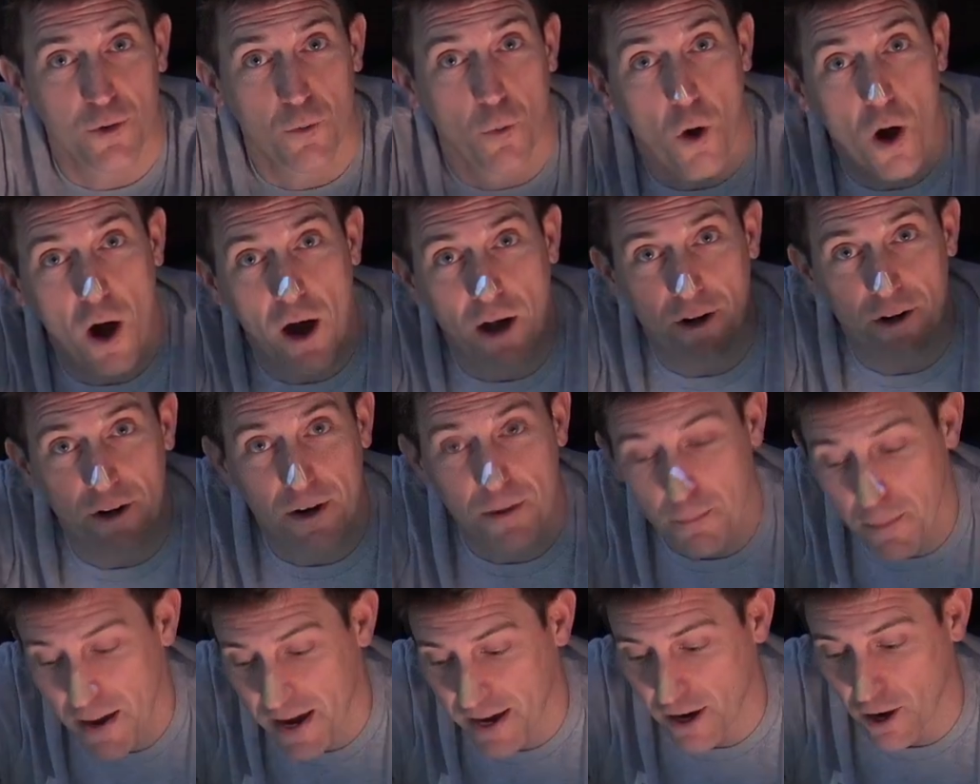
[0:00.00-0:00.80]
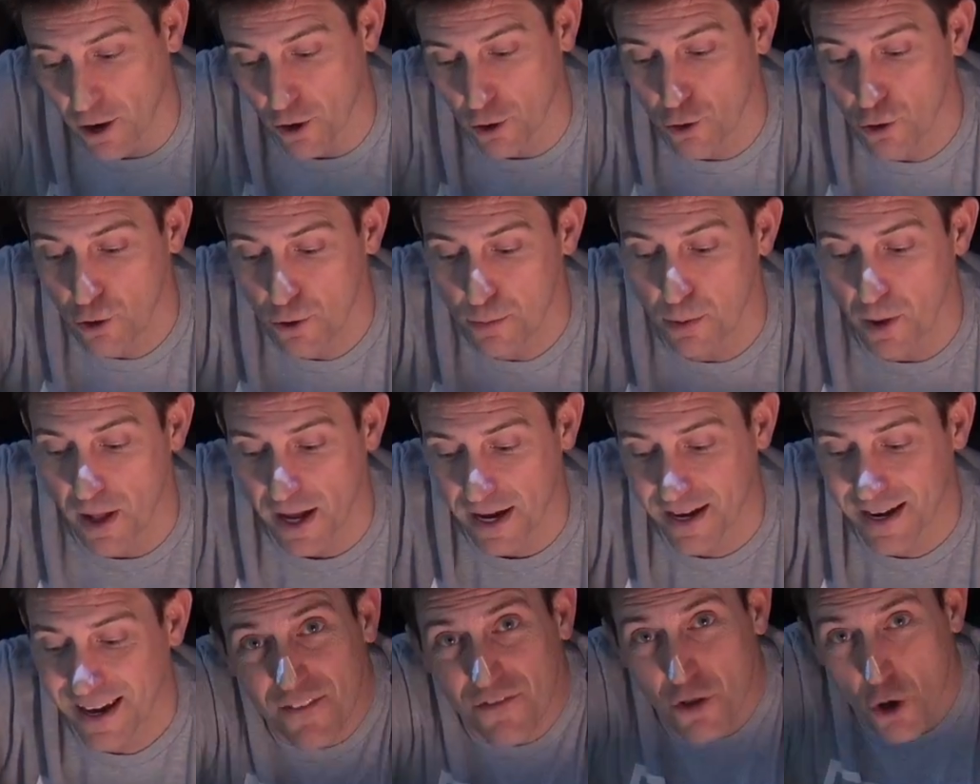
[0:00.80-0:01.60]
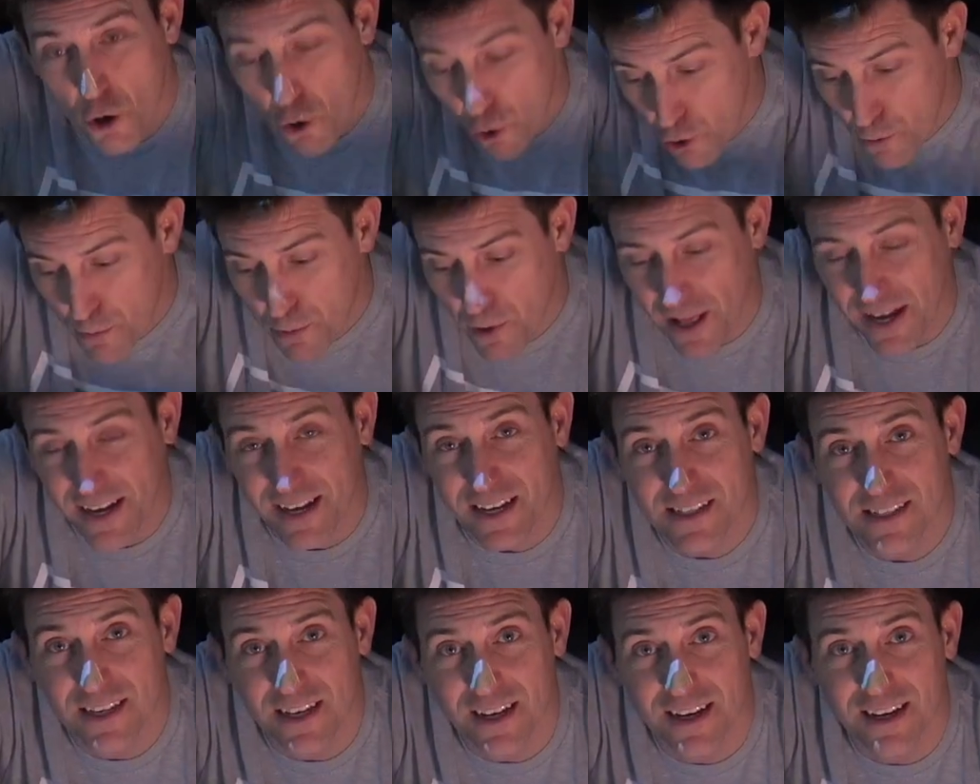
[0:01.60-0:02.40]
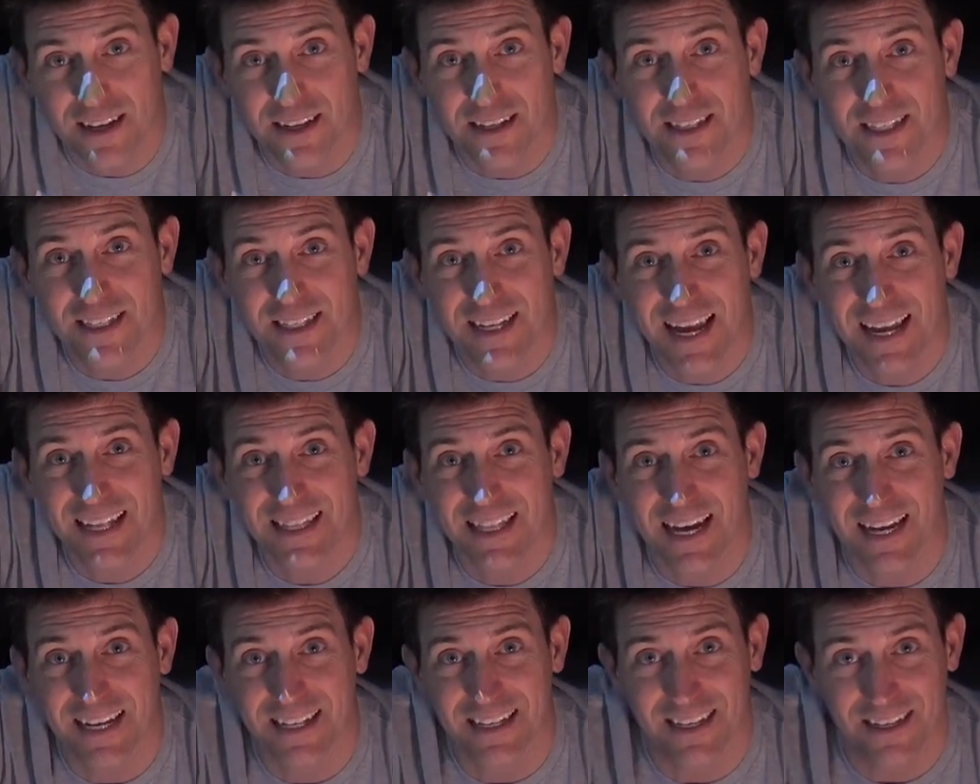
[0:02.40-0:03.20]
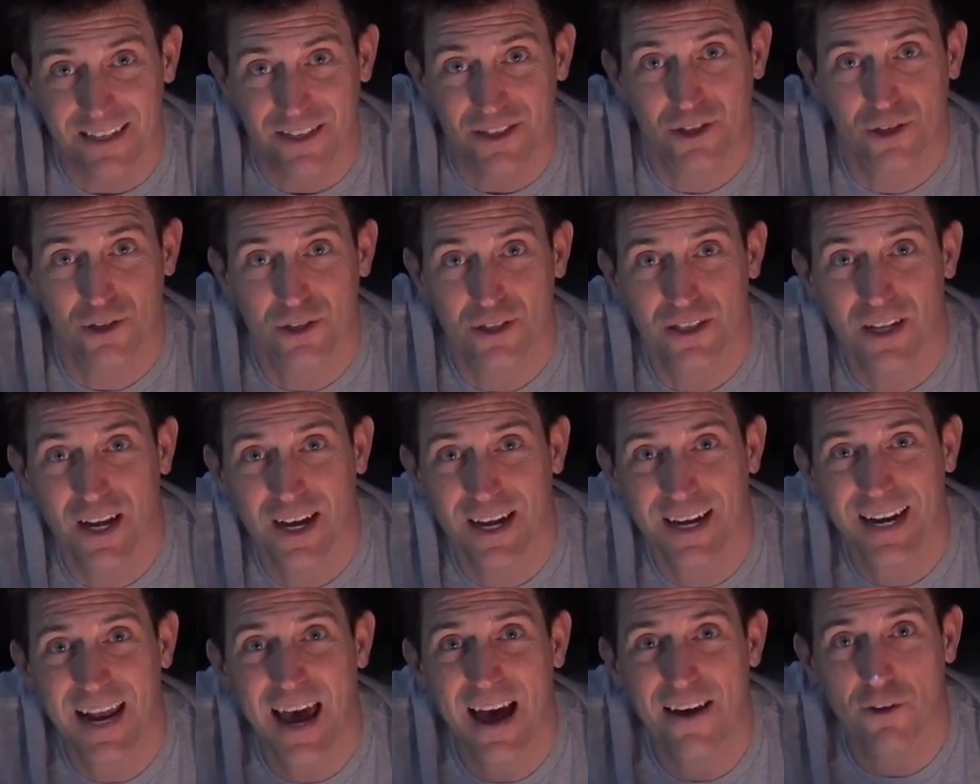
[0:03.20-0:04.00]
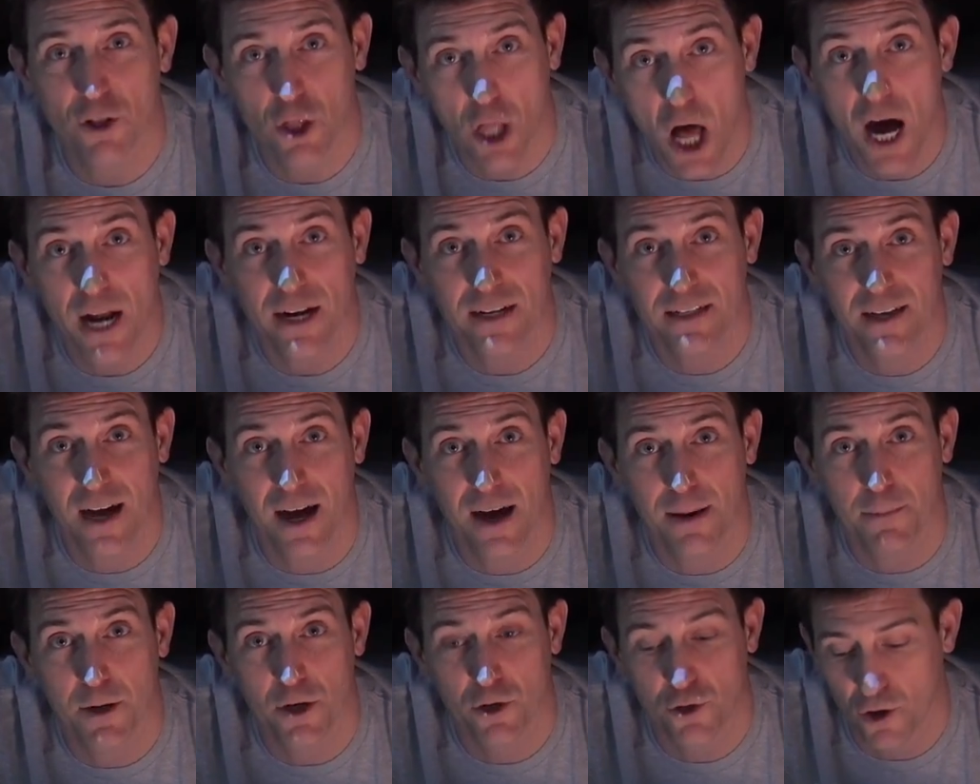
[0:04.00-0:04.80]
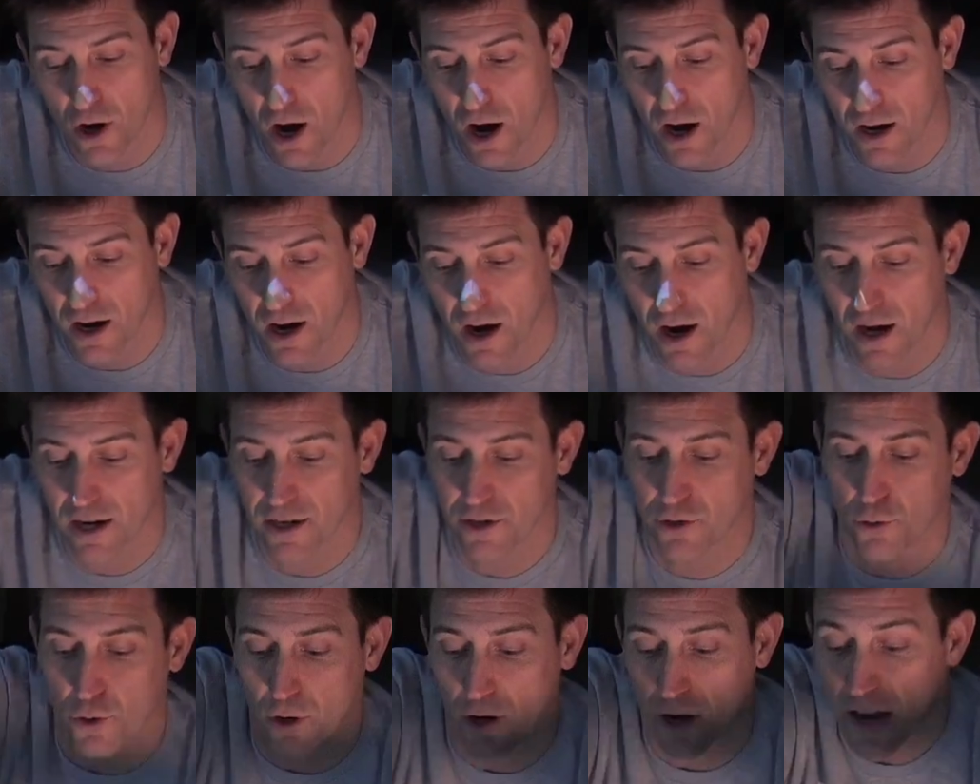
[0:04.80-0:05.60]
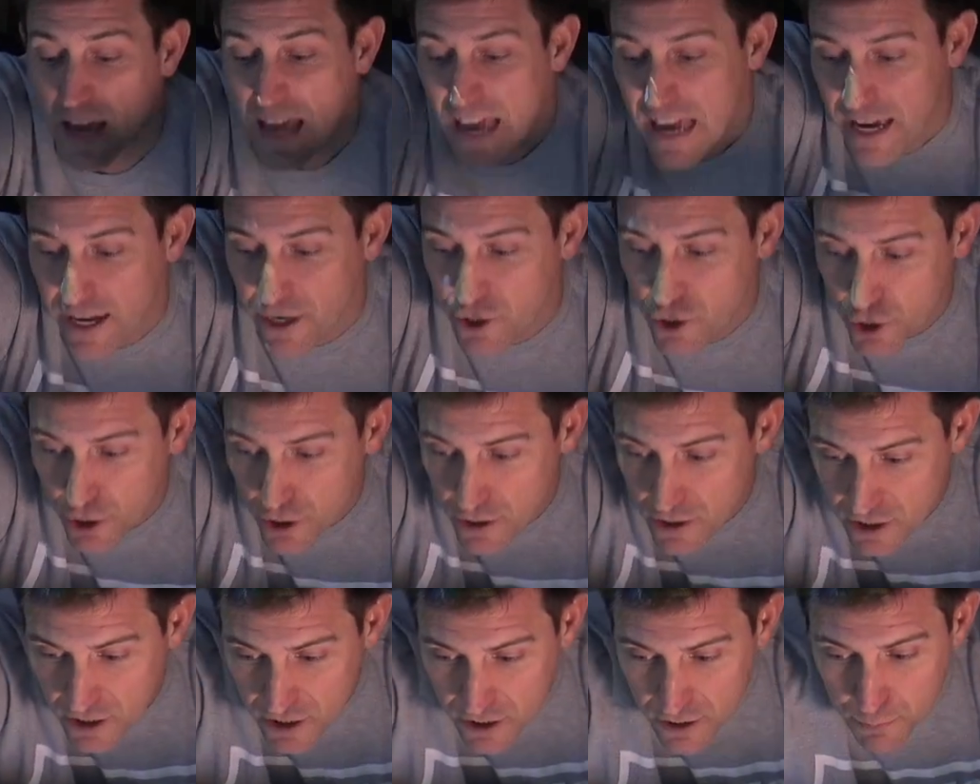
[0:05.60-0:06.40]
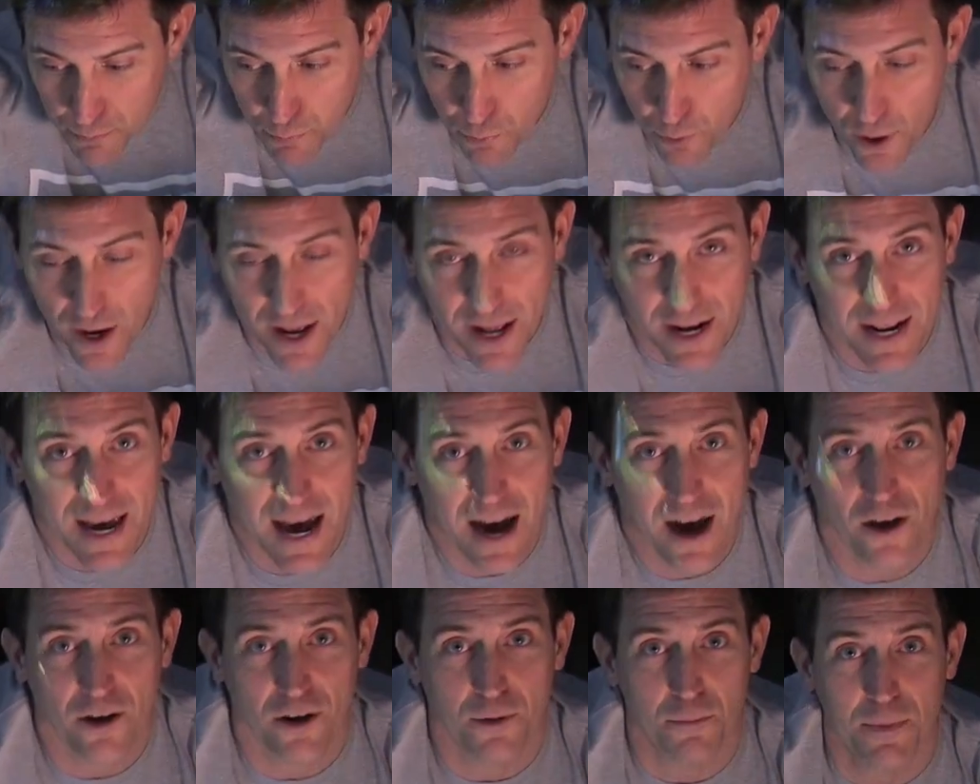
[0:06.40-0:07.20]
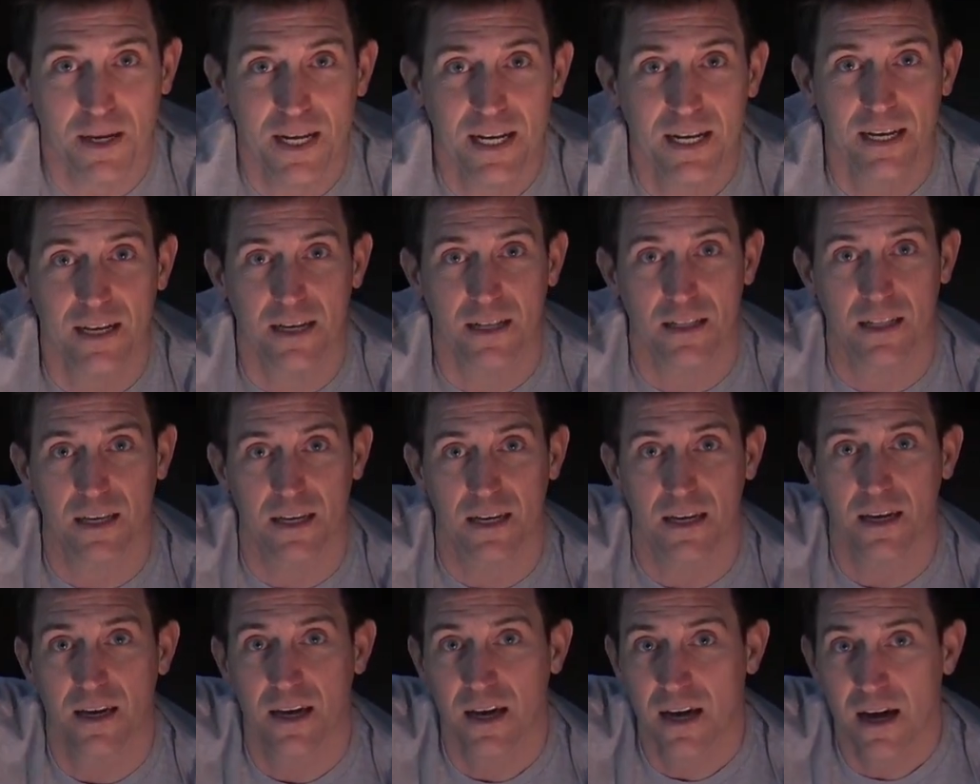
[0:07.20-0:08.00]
and water and make our oobleck. The oobleck isn't gonna stay like this, so it's not gonna have a lot of time to draw contour. It should spread out immediately.